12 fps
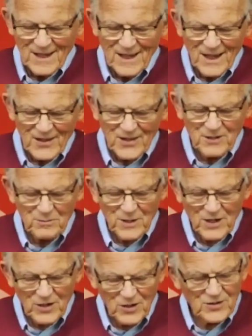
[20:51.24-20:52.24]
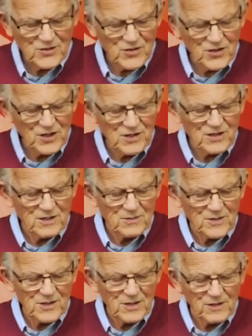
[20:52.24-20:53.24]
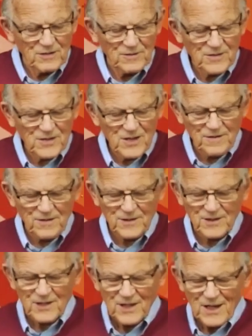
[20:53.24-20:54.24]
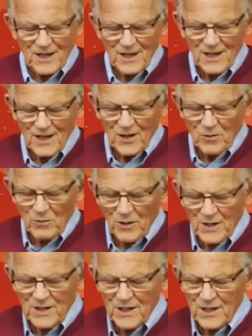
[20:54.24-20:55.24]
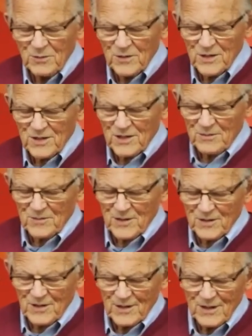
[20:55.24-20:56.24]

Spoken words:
And then because Jesus himself suffered when he was tempted,